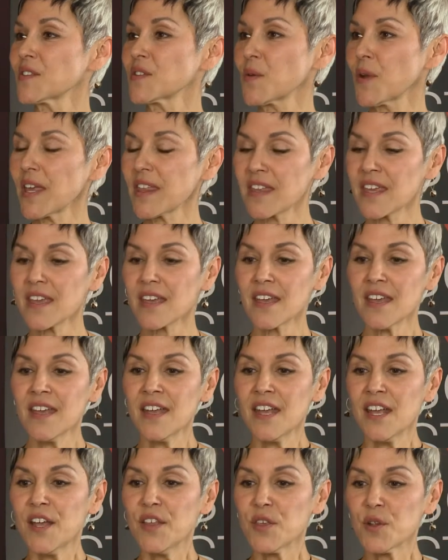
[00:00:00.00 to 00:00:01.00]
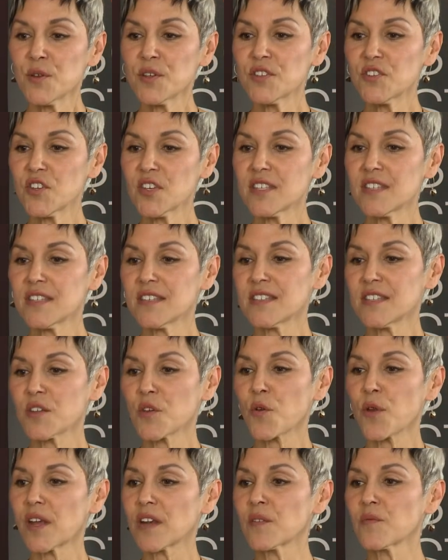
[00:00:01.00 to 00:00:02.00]
So I think there's just this
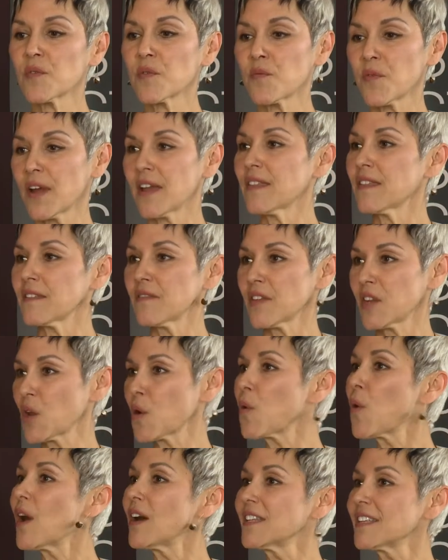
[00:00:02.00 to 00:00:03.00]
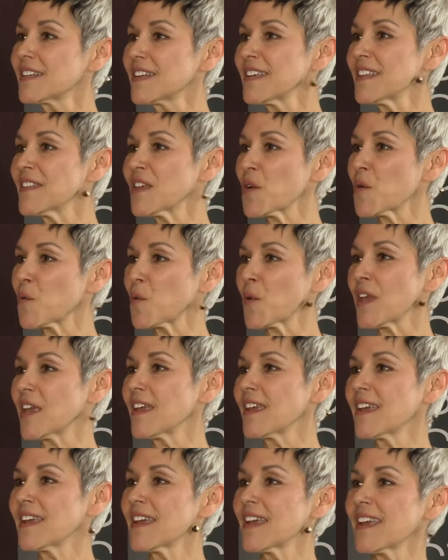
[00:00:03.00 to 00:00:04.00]
incredible breadth of inequality that
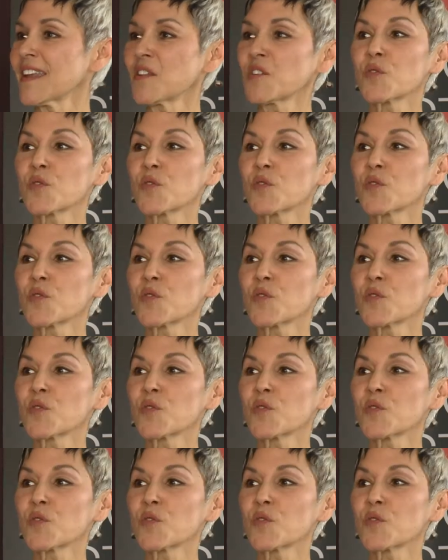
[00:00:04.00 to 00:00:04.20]
we in